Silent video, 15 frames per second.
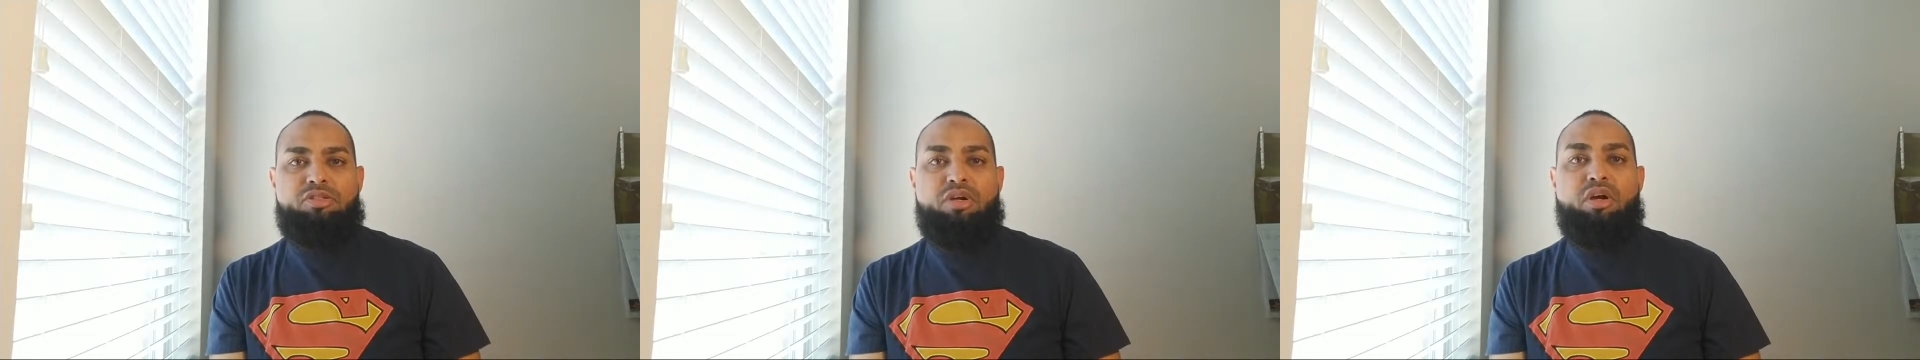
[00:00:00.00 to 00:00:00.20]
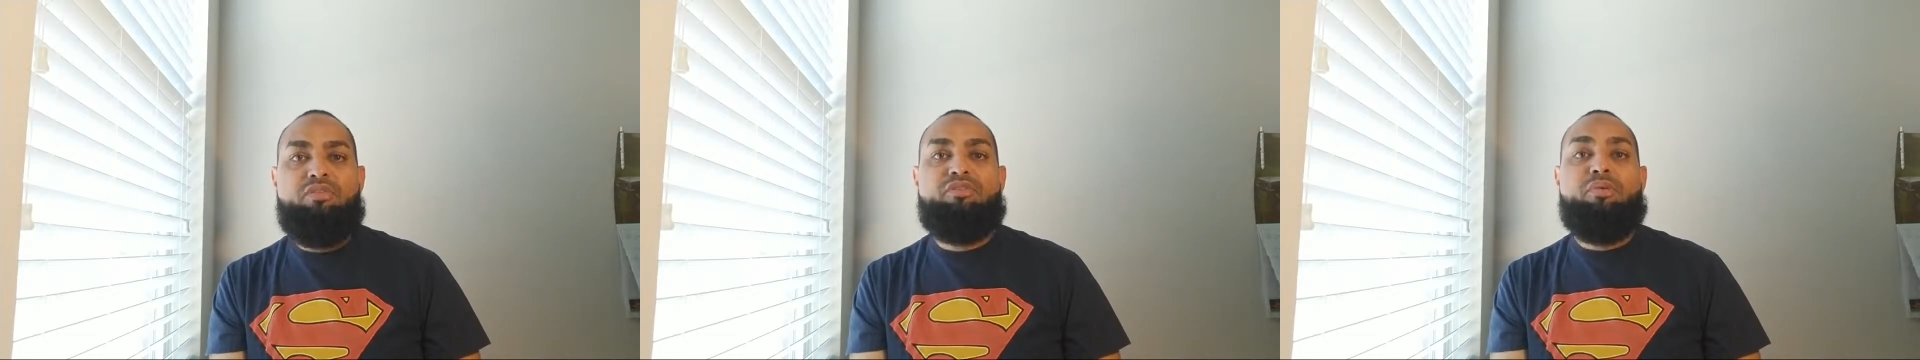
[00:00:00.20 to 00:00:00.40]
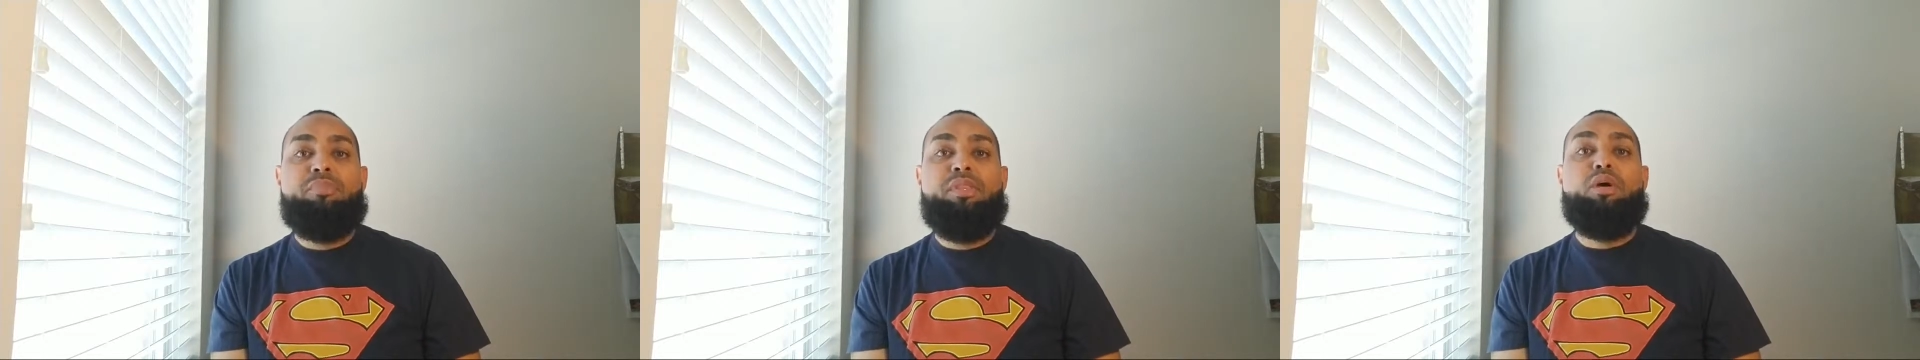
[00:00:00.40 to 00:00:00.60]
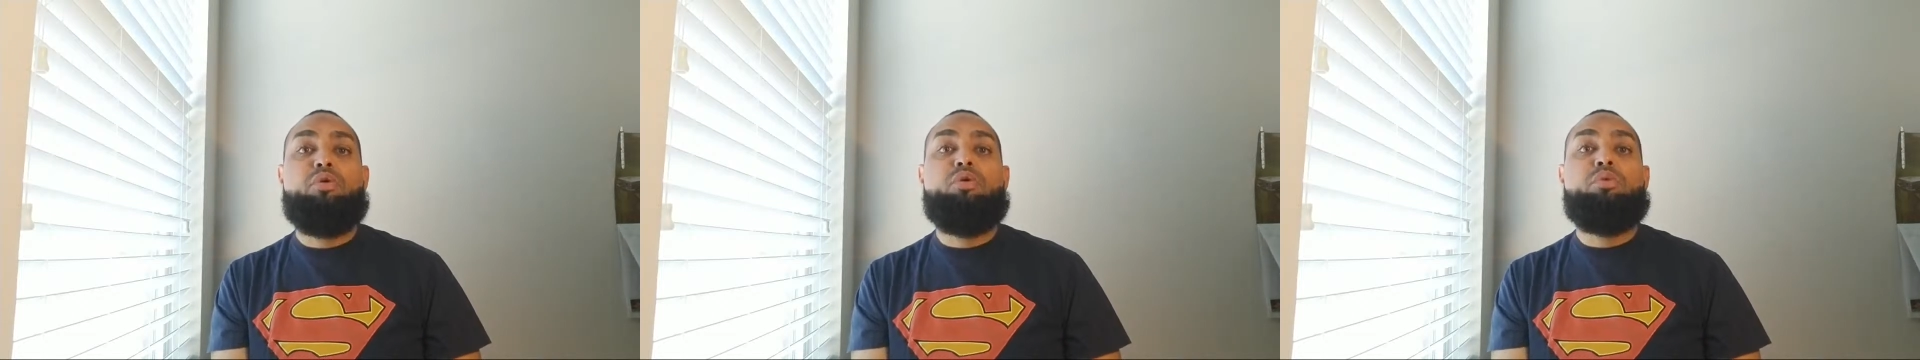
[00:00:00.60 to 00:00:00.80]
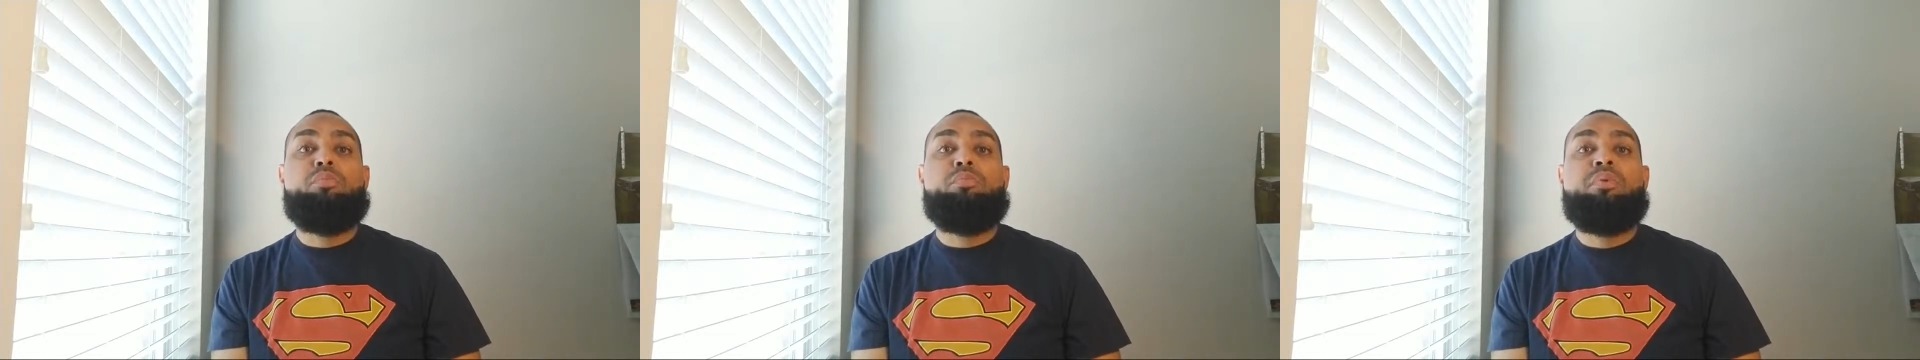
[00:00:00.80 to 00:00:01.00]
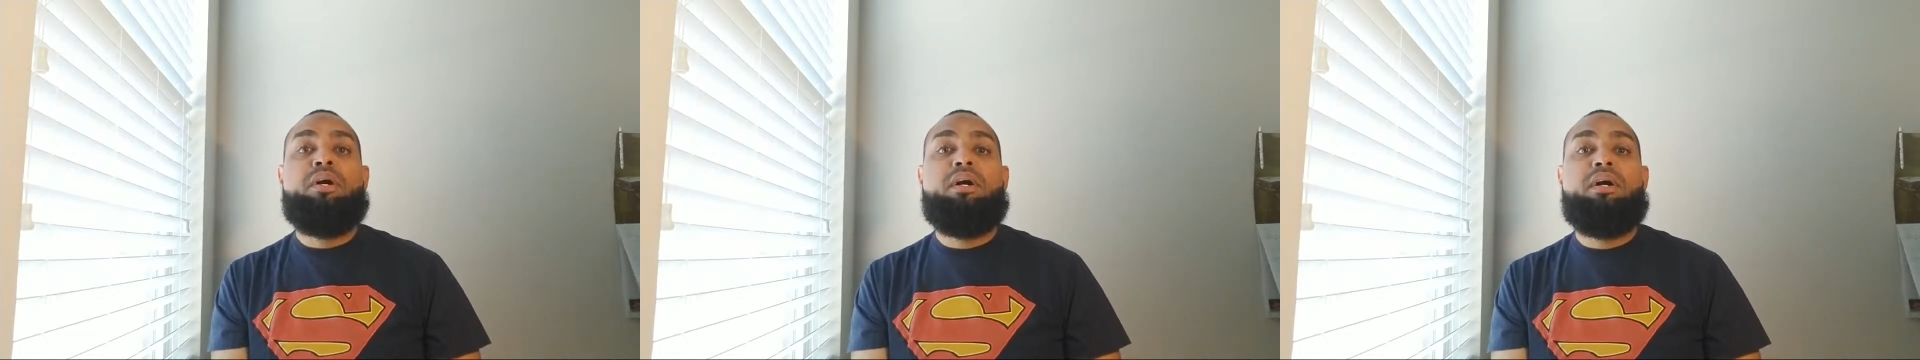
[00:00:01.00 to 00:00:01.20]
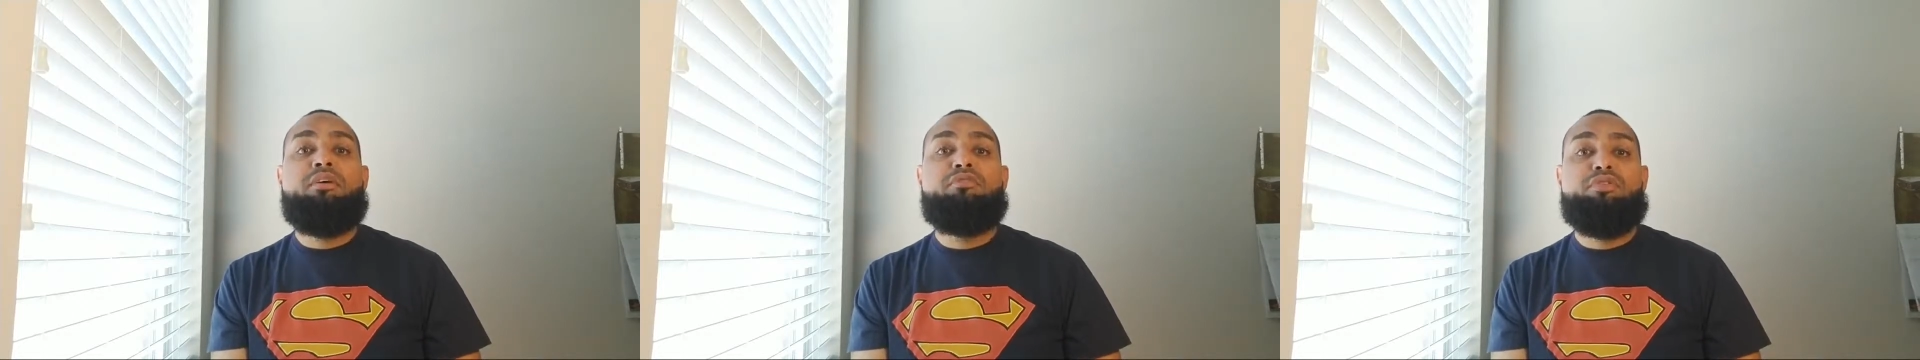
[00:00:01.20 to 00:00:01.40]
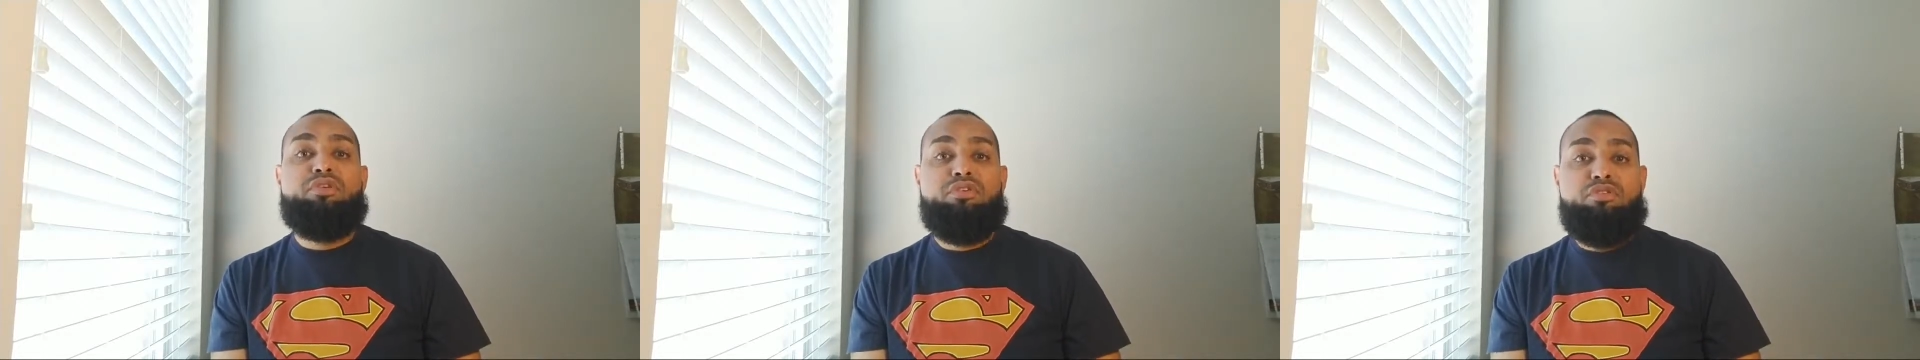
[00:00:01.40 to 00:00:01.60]
are from the Ummah of
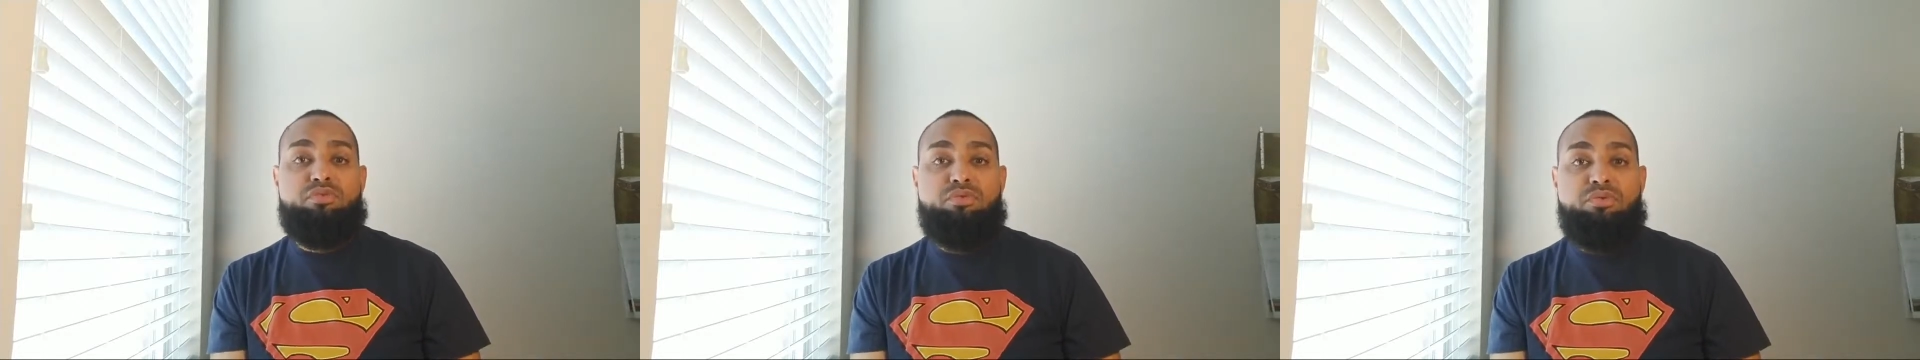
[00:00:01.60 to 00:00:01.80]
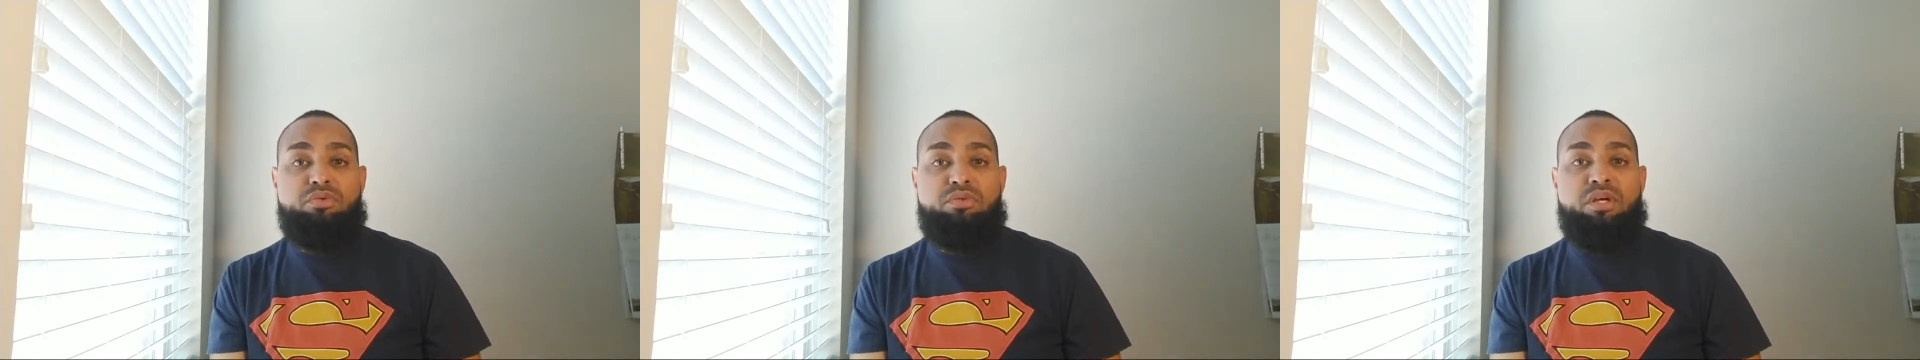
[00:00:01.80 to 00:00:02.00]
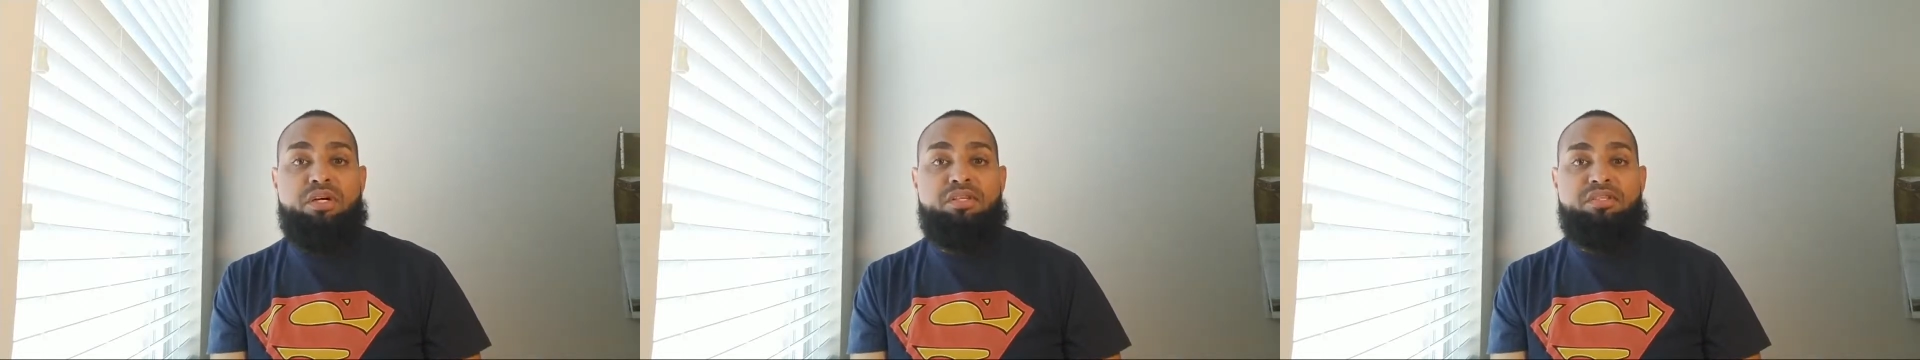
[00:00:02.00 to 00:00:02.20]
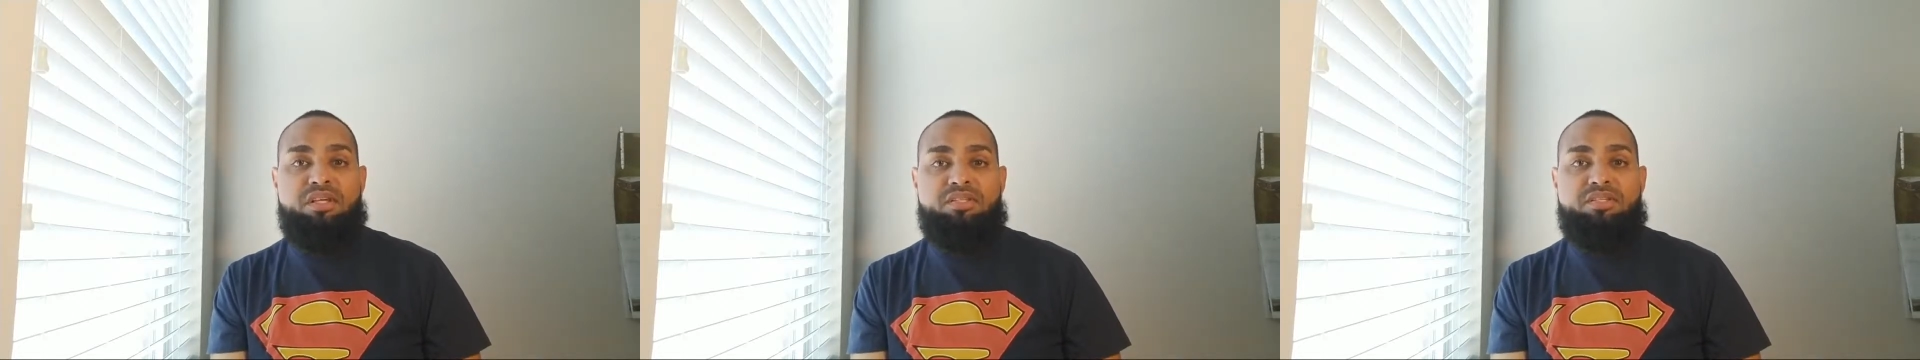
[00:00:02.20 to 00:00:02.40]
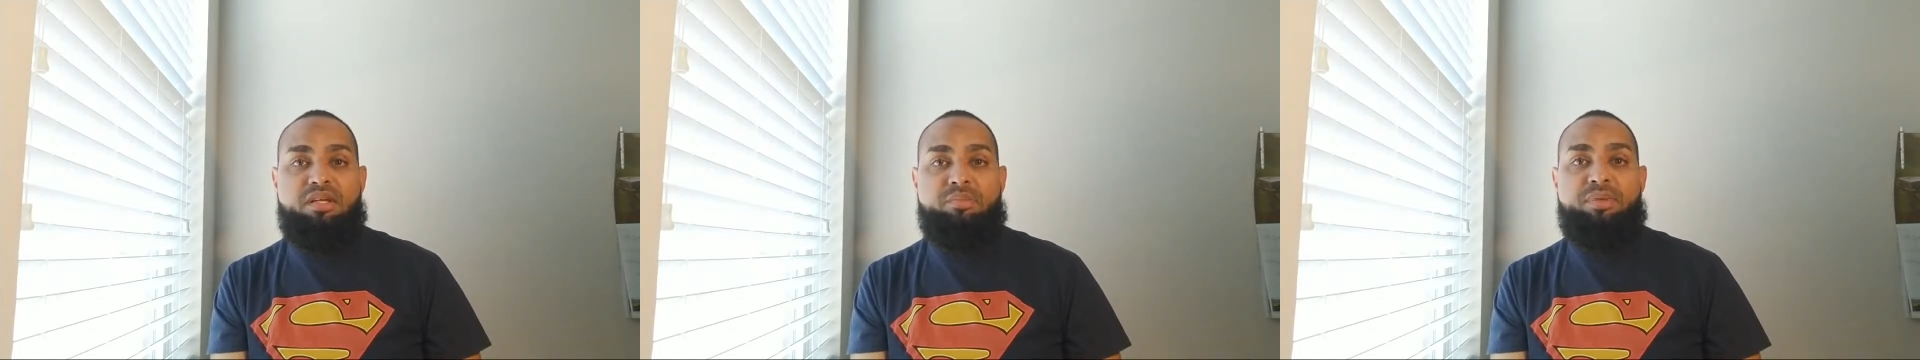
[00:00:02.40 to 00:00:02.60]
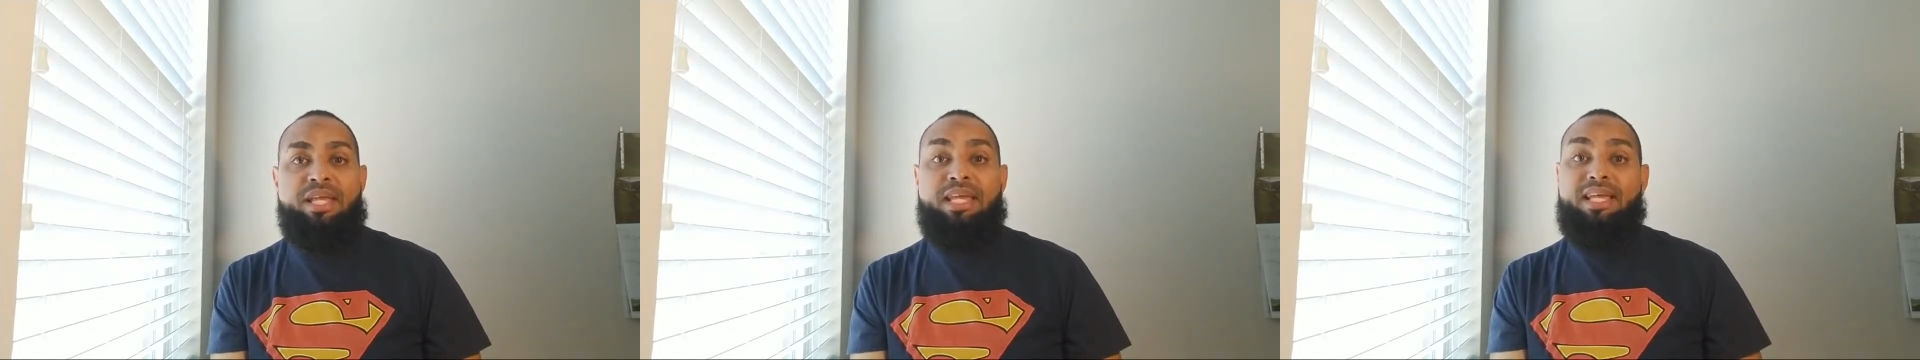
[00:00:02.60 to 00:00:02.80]
Rasulullah Sallallahu.